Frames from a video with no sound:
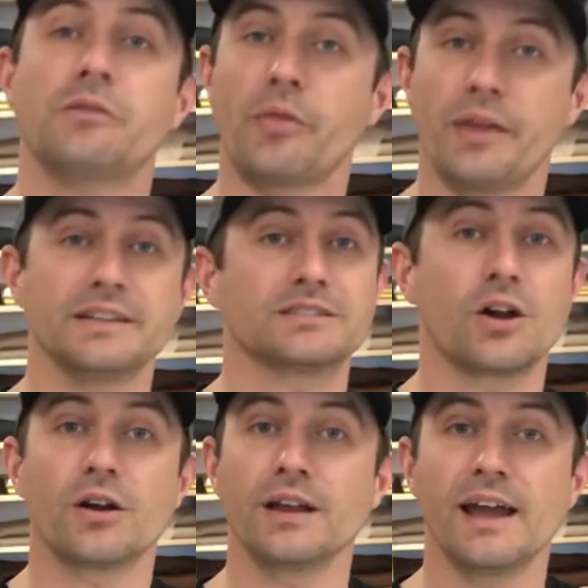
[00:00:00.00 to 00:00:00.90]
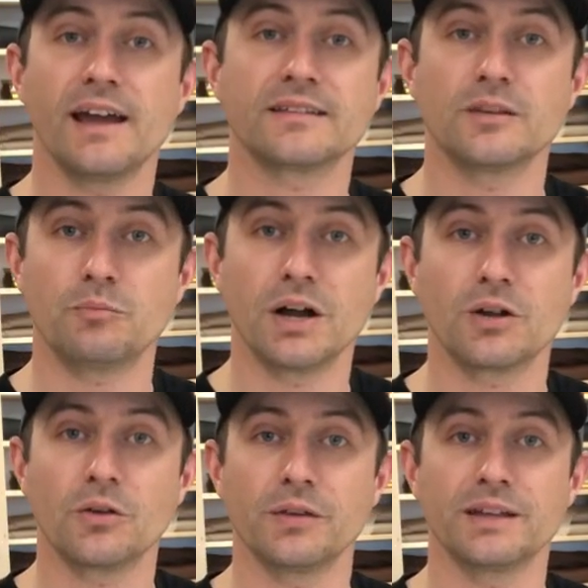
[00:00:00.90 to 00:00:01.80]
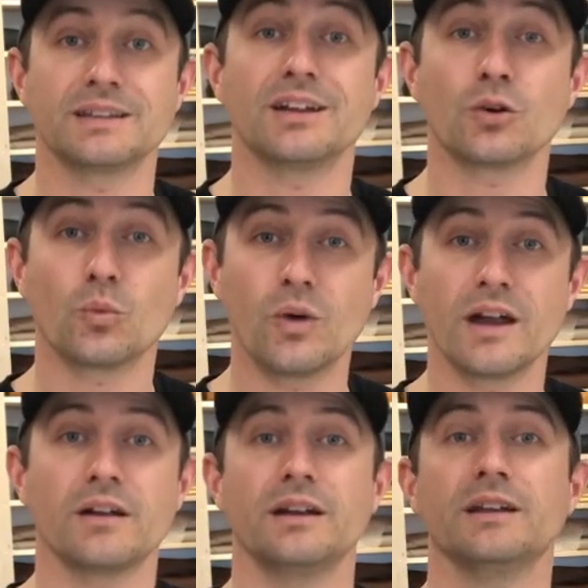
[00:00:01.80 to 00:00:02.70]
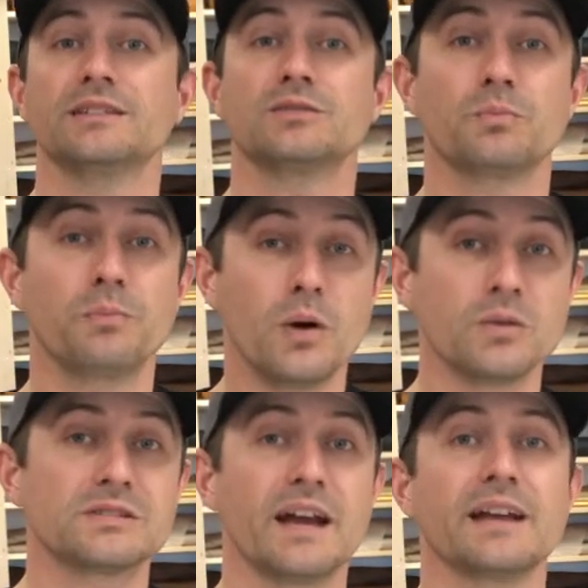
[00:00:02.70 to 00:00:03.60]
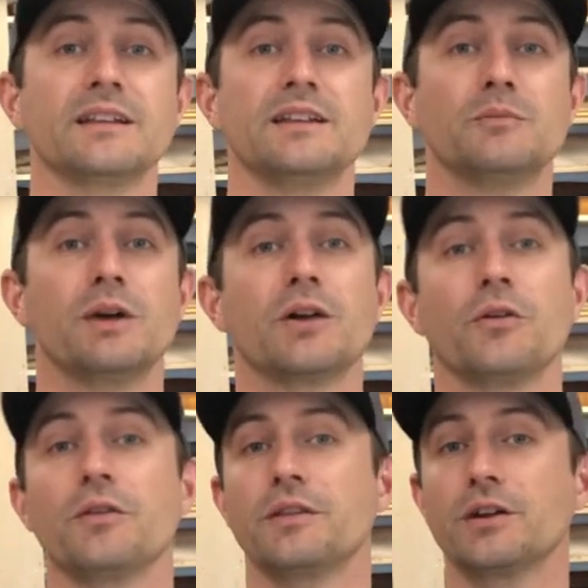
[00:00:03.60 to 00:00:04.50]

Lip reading: It already has the buckle that they're wearing. That's most likely the buckle that they're